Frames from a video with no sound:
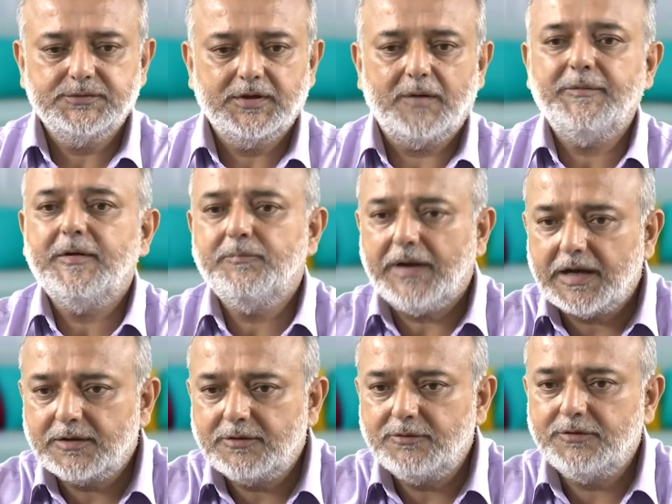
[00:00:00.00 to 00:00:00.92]
coming
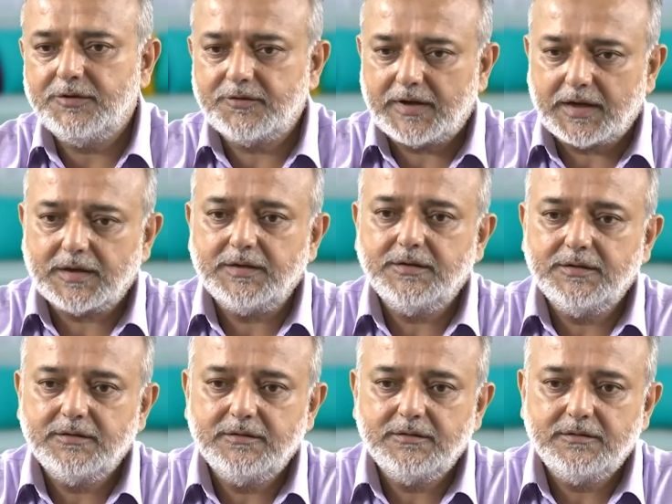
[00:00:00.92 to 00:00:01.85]
back to the track,
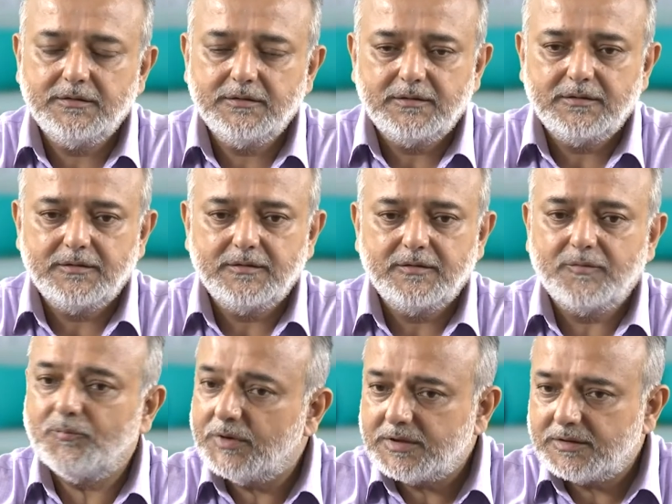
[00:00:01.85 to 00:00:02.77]

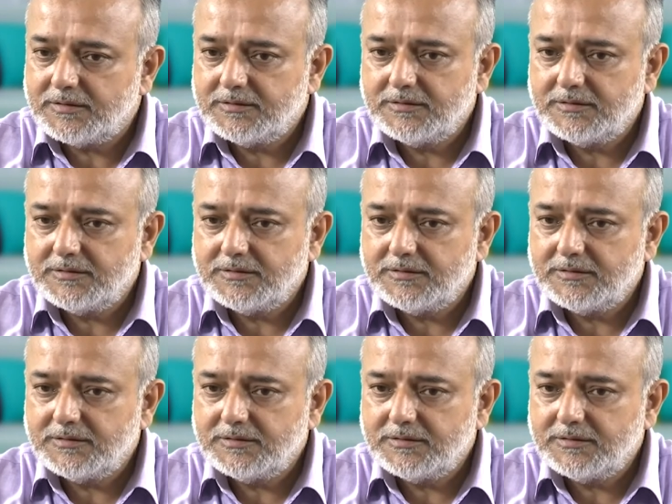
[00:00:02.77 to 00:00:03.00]
but